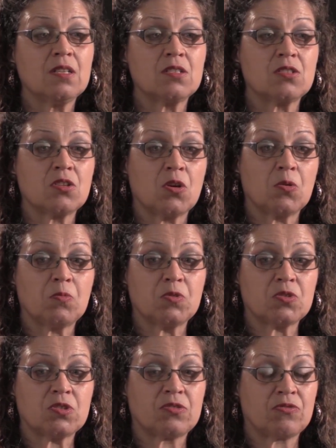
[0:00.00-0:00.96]
So it
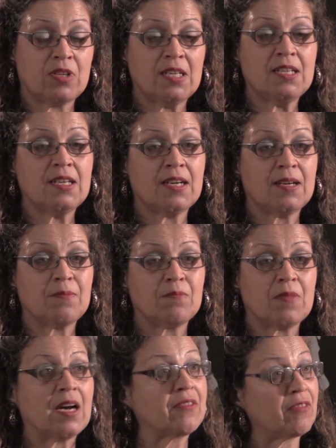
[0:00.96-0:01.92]
was really
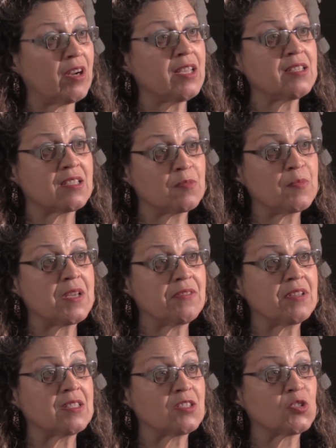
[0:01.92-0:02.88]
um, a great
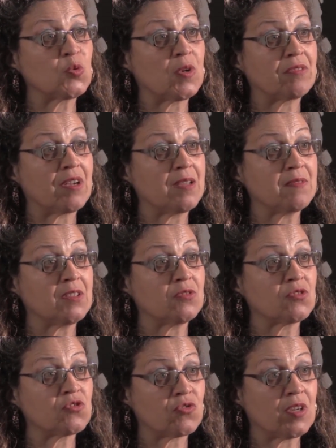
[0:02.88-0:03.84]
experience to arrive in
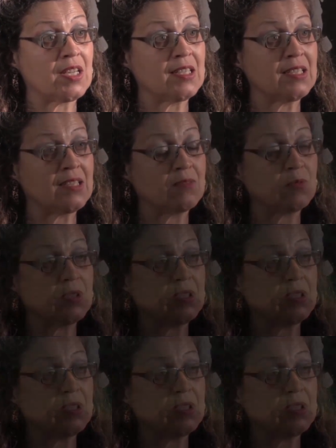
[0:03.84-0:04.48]
Australia.